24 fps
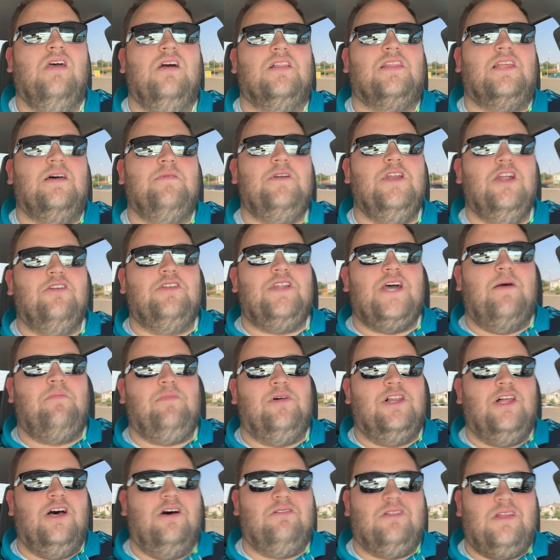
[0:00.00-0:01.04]
Let me know down
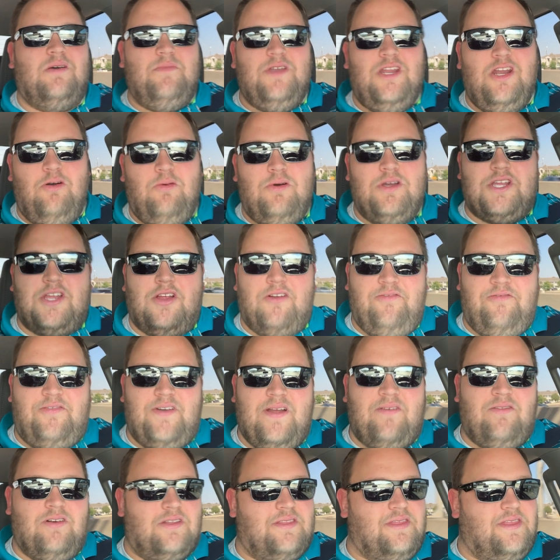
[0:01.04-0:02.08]
below. Let me know what your
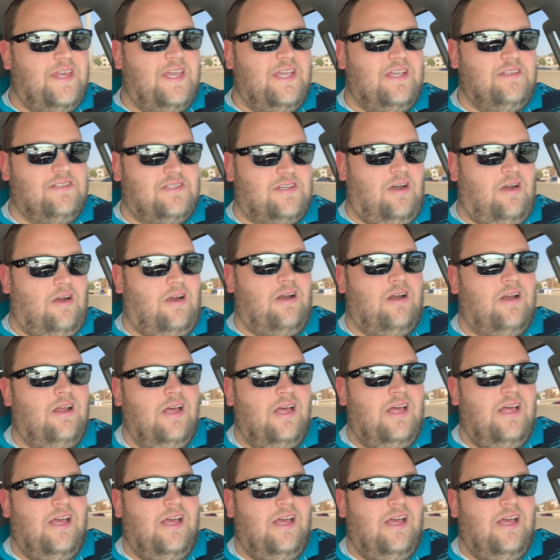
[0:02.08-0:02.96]
favorite things are.